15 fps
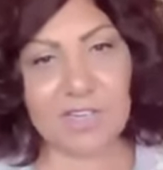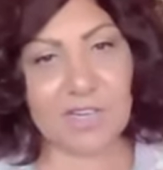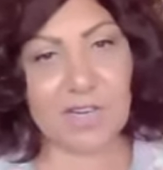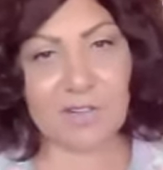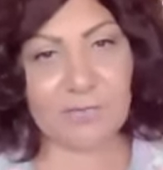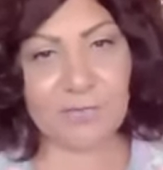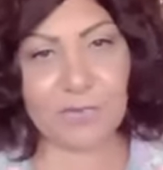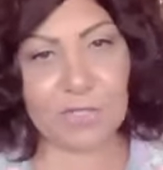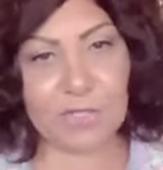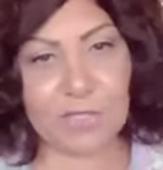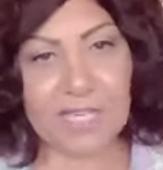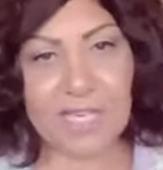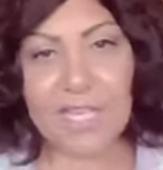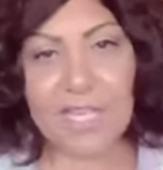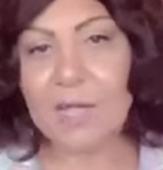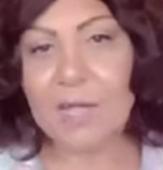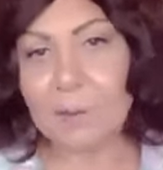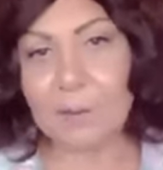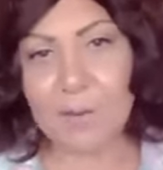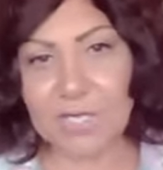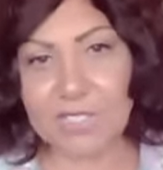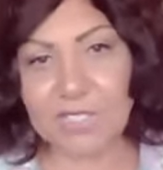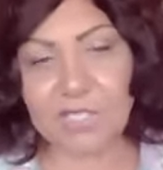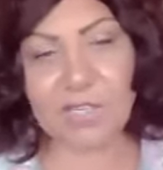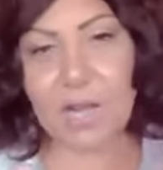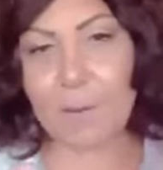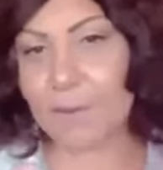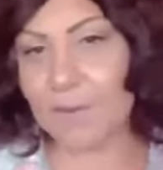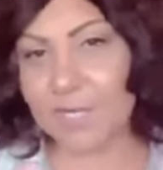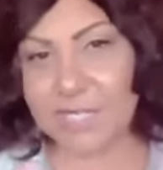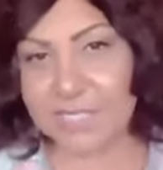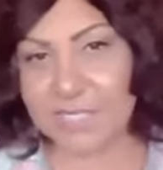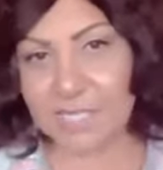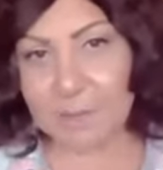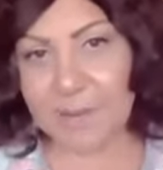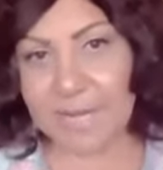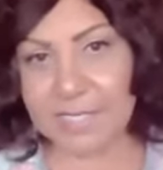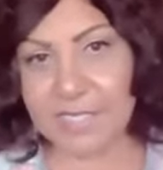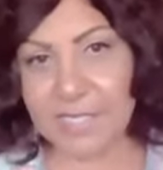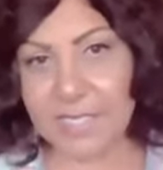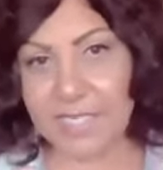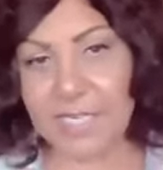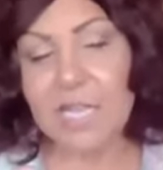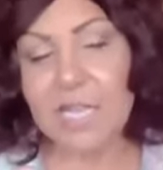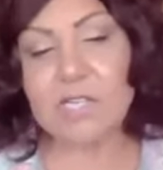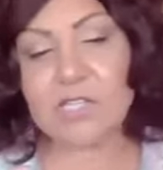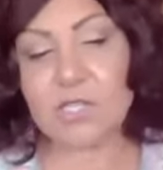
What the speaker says: They're not fully booked. They're not booking to capacity.